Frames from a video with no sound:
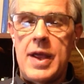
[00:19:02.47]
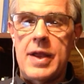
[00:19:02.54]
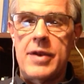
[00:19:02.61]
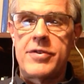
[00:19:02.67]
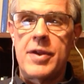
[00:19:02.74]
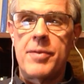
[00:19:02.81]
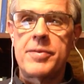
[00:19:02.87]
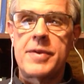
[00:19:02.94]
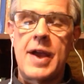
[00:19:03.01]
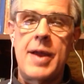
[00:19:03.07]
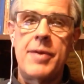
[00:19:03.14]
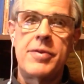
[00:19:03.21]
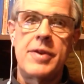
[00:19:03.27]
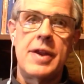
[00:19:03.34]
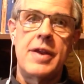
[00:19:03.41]
And
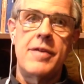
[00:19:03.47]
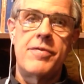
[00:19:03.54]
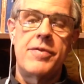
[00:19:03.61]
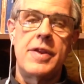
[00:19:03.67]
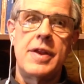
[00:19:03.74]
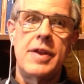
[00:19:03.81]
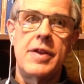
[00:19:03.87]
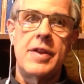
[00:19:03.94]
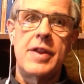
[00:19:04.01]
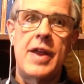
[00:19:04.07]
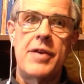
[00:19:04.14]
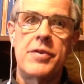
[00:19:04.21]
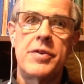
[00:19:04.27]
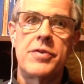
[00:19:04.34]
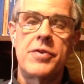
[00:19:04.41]
sometimes and
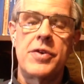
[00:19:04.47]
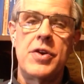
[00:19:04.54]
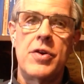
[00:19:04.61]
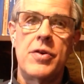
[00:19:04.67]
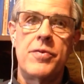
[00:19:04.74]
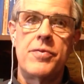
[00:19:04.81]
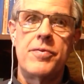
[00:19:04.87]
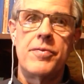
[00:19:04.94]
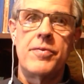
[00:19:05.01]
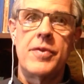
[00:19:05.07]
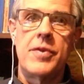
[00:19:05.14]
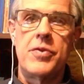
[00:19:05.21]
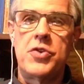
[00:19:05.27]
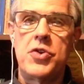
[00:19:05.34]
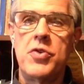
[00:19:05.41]
that was, 2
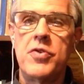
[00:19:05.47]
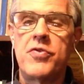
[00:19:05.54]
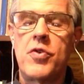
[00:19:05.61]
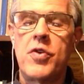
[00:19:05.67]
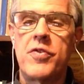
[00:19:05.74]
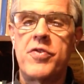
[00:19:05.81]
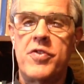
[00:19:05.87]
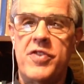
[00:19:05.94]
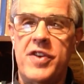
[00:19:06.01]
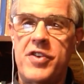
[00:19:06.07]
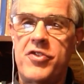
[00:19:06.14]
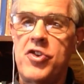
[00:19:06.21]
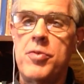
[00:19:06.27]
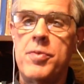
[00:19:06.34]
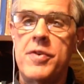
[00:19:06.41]
and 4
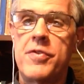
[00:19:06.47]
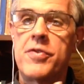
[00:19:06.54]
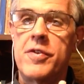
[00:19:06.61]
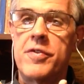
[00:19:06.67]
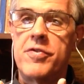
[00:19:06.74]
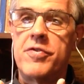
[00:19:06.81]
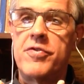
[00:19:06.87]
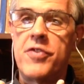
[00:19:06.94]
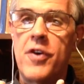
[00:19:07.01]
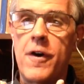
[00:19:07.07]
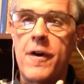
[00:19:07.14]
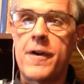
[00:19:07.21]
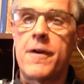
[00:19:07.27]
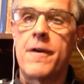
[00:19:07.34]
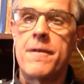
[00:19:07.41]
for
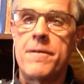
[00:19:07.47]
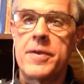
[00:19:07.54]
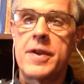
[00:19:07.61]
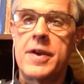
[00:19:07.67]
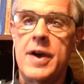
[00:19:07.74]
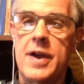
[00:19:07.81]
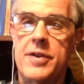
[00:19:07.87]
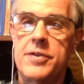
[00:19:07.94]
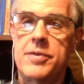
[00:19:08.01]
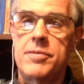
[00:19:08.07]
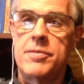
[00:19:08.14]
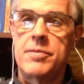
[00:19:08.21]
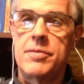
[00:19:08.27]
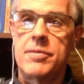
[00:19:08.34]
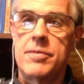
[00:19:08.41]
vertical cuts.
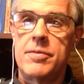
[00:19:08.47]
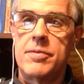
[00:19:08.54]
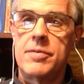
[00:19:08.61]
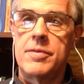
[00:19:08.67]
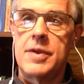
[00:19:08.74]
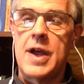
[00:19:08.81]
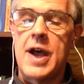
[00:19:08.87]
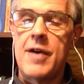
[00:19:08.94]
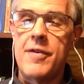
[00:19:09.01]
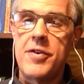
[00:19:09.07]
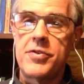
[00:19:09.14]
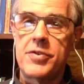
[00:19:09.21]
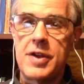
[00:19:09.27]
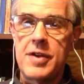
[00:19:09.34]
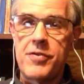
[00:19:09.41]

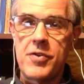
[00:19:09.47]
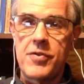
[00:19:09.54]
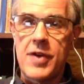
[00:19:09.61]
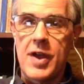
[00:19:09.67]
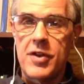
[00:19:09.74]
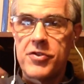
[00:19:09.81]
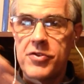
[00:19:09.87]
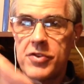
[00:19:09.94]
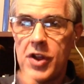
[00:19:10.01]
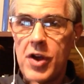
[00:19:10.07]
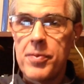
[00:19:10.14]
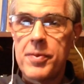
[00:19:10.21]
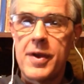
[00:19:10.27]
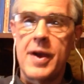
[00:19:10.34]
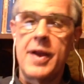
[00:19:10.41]
Obviously, if you've got a
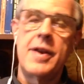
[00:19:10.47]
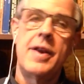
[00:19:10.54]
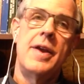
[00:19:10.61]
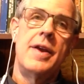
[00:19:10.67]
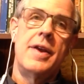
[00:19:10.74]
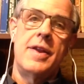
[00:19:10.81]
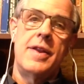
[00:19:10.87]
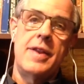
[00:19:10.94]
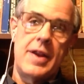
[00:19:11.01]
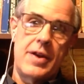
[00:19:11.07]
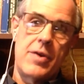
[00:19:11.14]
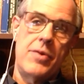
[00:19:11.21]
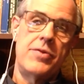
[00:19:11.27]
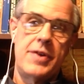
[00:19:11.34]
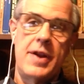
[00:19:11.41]
slope cut, that
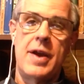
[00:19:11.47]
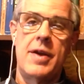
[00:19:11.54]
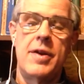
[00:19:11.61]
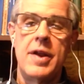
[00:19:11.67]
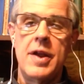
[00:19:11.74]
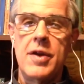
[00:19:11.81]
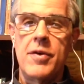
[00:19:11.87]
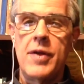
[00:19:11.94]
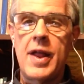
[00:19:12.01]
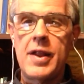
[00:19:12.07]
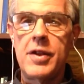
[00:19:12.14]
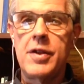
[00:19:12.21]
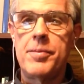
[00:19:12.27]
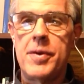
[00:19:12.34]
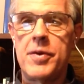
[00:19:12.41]
goes down. Well, that
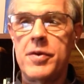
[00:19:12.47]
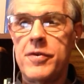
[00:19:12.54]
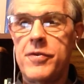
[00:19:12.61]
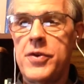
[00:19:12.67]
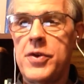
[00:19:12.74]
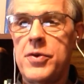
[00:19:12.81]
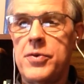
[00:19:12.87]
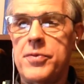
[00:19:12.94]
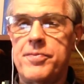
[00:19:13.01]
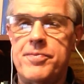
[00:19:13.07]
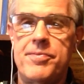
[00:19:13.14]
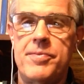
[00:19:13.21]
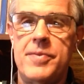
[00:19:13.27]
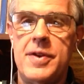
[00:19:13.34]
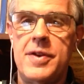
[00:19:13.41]
little bit review
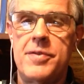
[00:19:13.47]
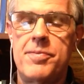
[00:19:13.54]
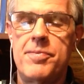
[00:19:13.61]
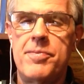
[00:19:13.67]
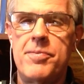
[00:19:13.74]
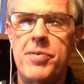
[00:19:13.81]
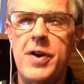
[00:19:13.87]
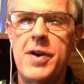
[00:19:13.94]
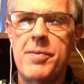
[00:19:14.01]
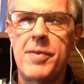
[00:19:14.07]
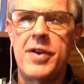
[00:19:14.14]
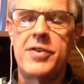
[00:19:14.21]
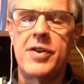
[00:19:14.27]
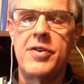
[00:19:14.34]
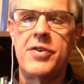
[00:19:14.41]
is pretty
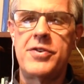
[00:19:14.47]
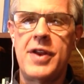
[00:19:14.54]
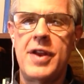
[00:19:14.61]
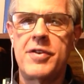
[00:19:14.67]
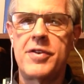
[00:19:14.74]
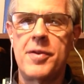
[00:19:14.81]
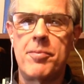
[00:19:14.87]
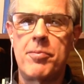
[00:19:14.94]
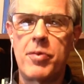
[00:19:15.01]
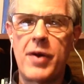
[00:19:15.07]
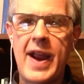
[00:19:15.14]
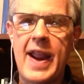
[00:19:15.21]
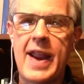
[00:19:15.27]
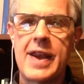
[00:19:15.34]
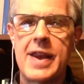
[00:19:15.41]
much understands the
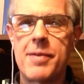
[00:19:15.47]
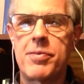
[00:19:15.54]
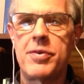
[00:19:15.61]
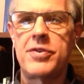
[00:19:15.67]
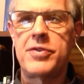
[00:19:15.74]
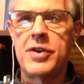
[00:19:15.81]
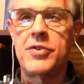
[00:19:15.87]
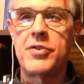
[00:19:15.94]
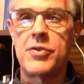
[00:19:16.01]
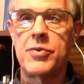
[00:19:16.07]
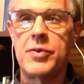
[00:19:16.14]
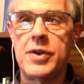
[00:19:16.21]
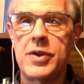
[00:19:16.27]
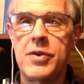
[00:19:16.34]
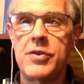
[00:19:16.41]
bracketing procedure
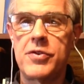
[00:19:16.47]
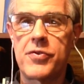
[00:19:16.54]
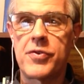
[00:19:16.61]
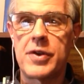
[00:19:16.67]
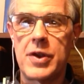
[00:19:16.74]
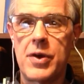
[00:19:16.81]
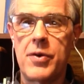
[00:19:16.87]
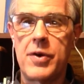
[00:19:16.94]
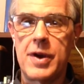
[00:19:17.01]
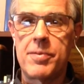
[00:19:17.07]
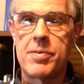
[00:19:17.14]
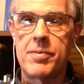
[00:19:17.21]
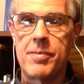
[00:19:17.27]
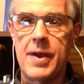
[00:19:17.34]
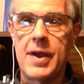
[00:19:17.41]
we use for lower and
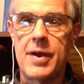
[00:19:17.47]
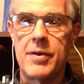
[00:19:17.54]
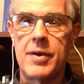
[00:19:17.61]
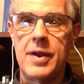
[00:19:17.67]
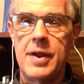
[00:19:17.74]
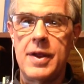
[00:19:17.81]
upper bound.